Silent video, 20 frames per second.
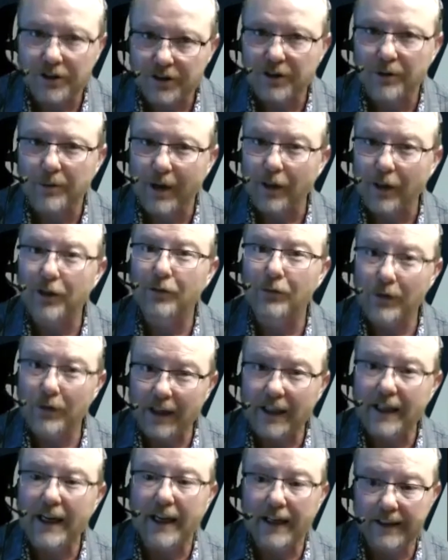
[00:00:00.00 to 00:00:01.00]
about 3
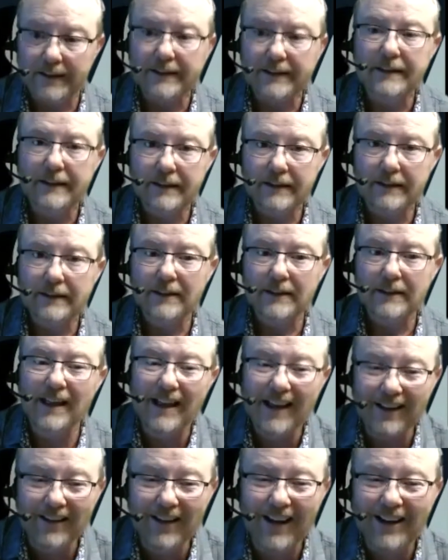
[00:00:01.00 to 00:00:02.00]
days.
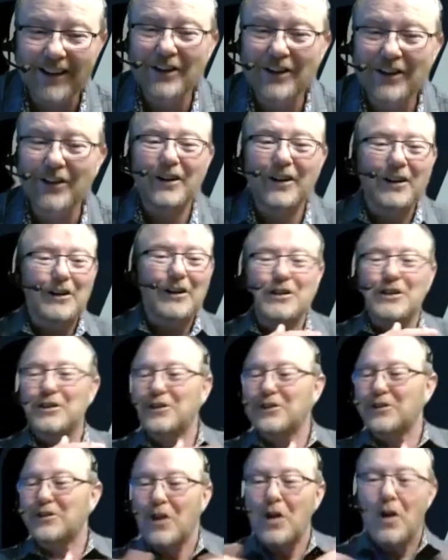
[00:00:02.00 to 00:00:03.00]
You're going to just